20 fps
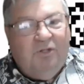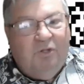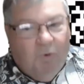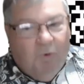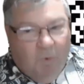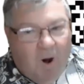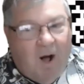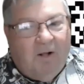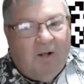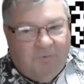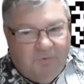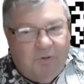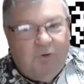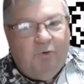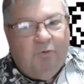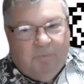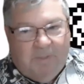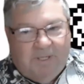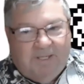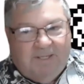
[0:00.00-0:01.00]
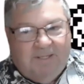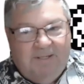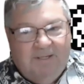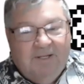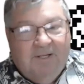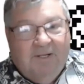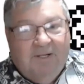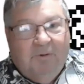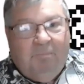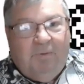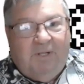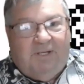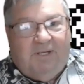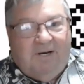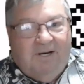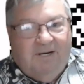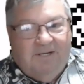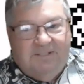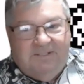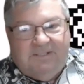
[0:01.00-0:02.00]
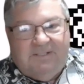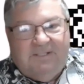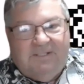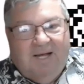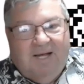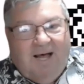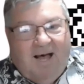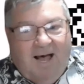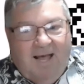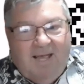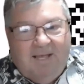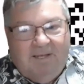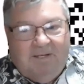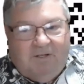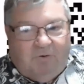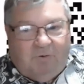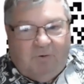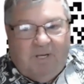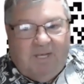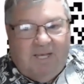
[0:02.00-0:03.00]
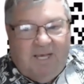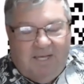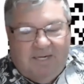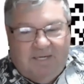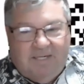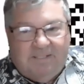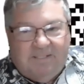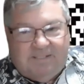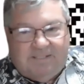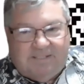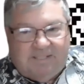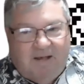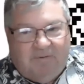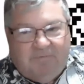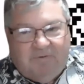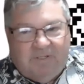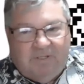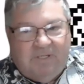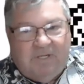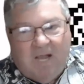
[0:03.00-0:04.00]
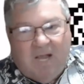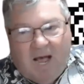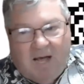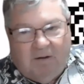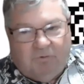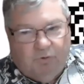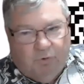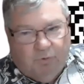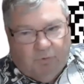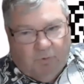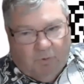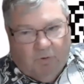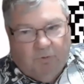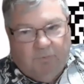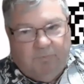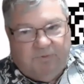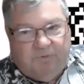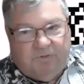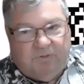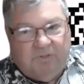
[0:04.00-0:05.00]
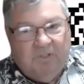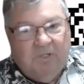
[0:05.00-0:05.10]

all knew me because I created 7 Yahoo groups,